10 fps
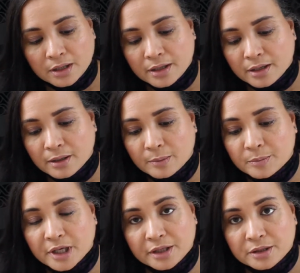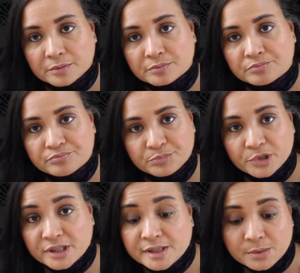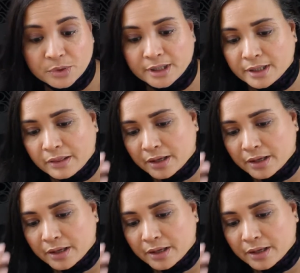I can put this one in